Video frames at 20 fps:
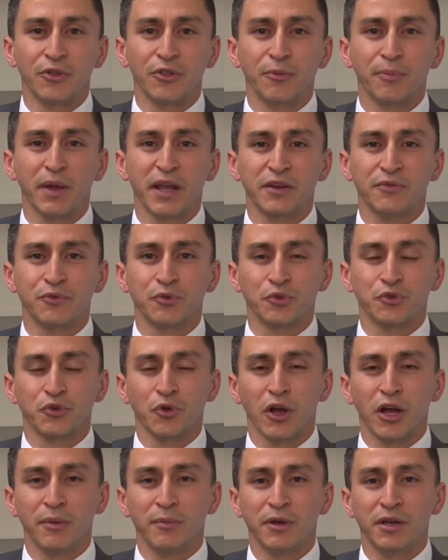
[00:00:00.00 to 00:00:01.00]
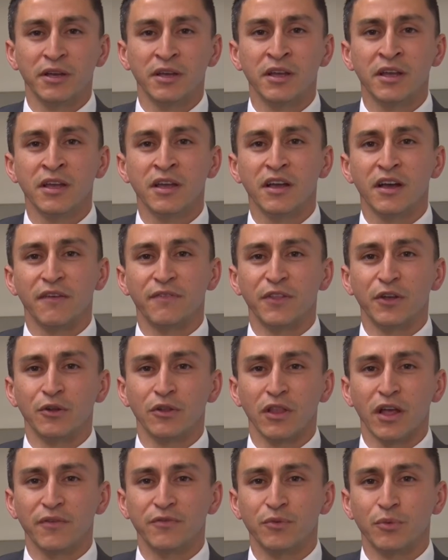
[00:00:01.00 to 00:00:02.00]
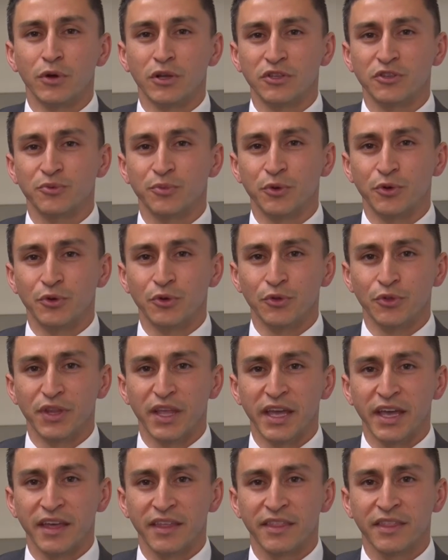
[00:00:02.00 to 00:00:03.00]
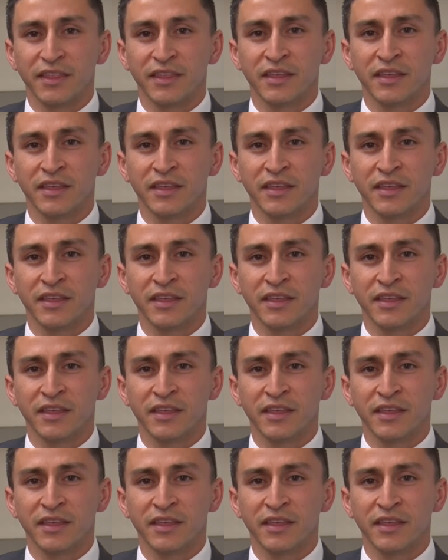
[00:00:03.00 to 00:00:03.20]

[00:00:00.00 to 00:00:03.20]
the painful trauma of their loved one's brutal death.